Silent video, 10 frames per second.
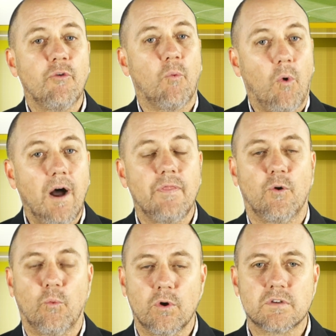won the
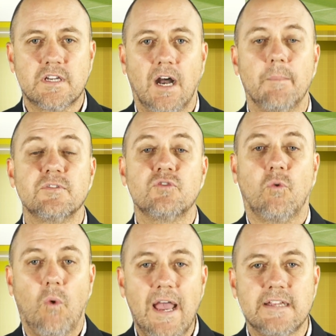World Cup
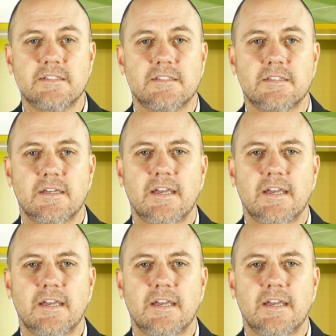twice,